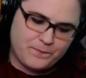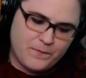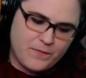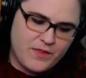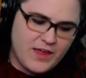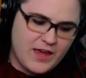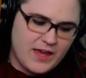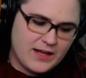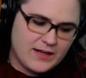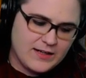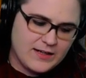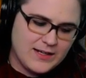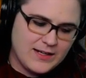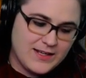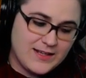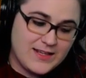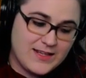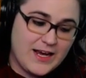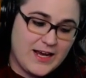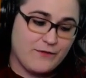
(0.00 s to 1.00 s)
Then,
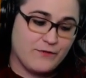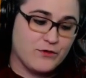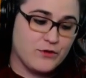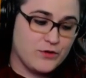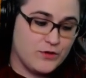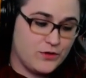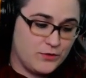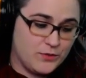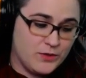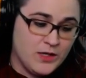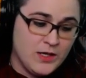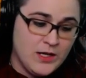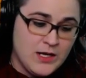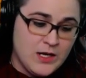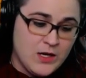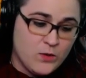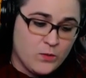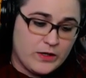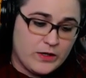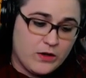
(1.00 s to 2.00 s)
in the afternoon,
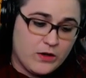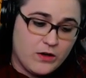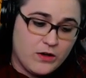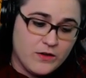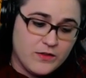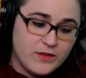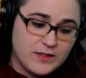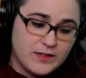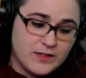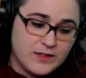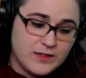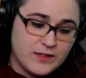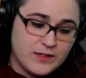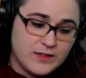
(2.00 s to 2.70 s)
when all the little